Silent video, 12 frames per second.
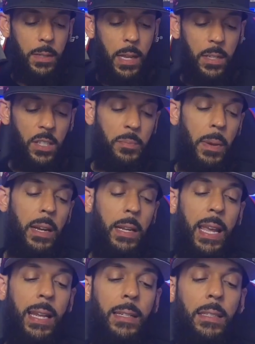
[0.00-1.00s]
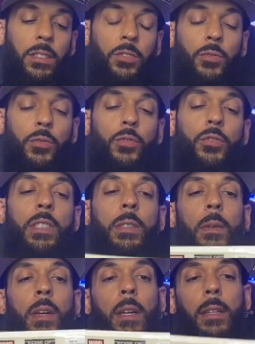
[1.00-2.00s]
Edge of Spider getting Issue 3.
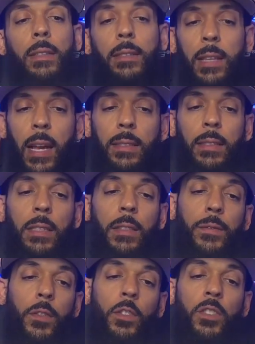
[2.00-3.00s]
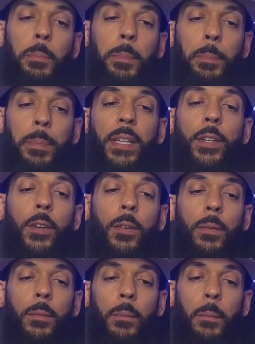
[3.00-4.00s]
This has the first
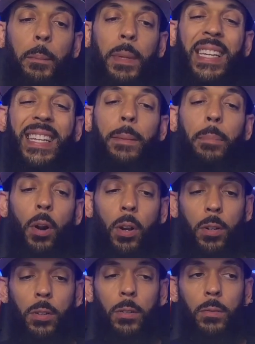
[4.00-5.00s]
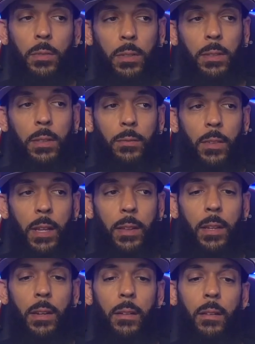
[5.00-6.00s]
Peter Parker, just him right
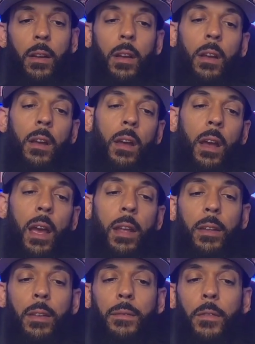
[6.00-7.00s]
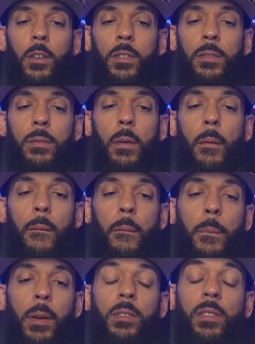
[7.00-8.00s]
there, and the first
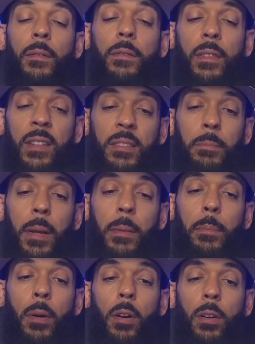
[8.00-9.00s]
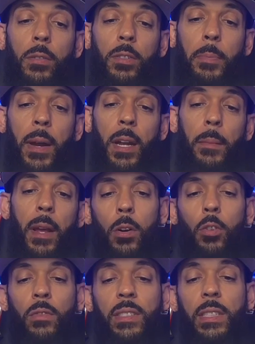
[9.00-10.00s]
appearance of this Ben Parker Spider-Man,
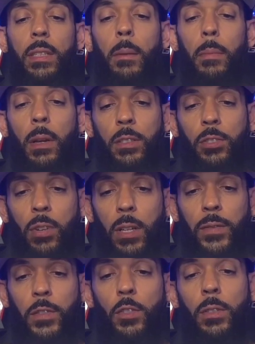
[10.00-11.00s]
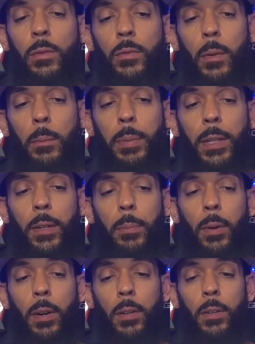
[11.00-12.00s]
who received the blood transfusion from Peter
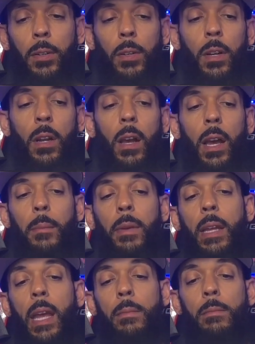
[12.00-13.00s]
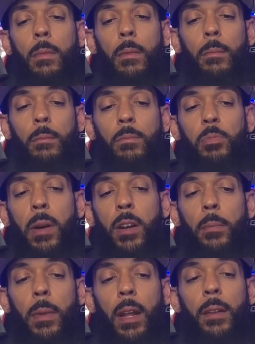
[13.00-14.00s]
Parker and became
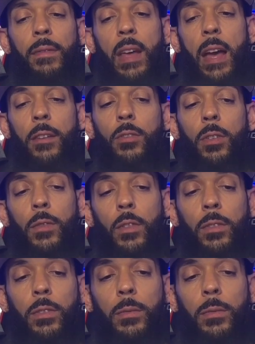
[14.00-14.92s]
Spider-Man of that universe.